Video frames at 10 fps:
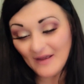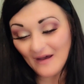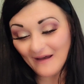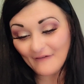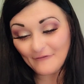I
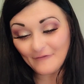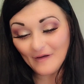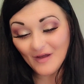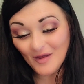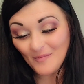got
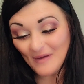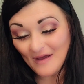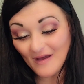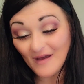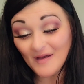from
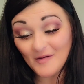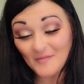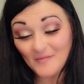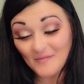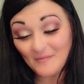
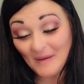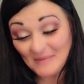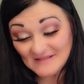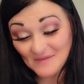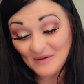my
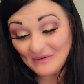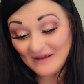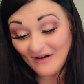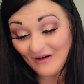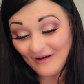Bizy
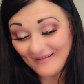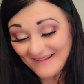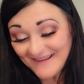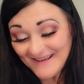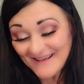Beauty haul
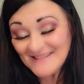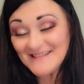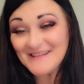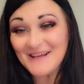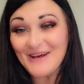is
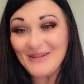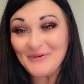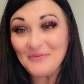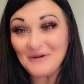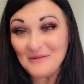in the
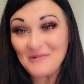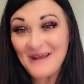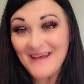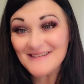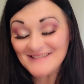color What a
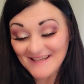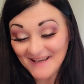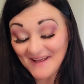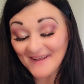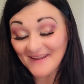Brat,
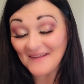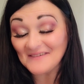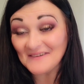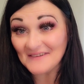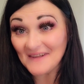and I
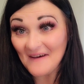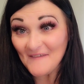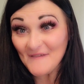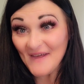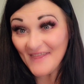
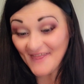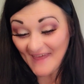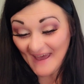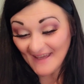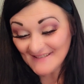love
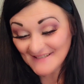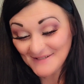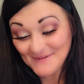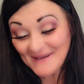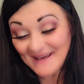that,
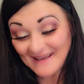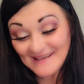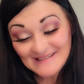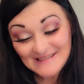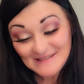you
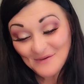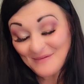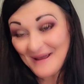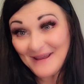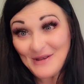guys.
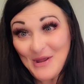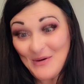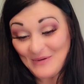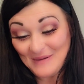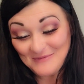So I
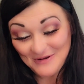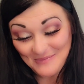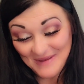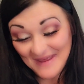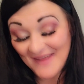know I'm gonna
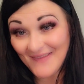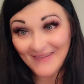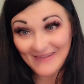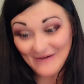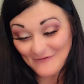be in
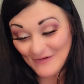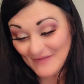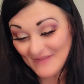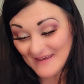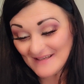love
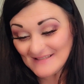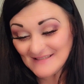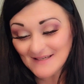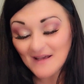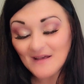with
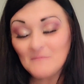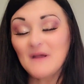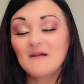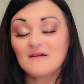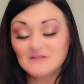this. Oh
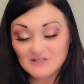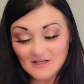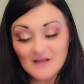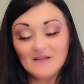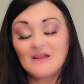my gosh,
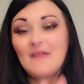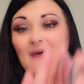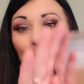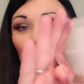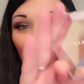look at that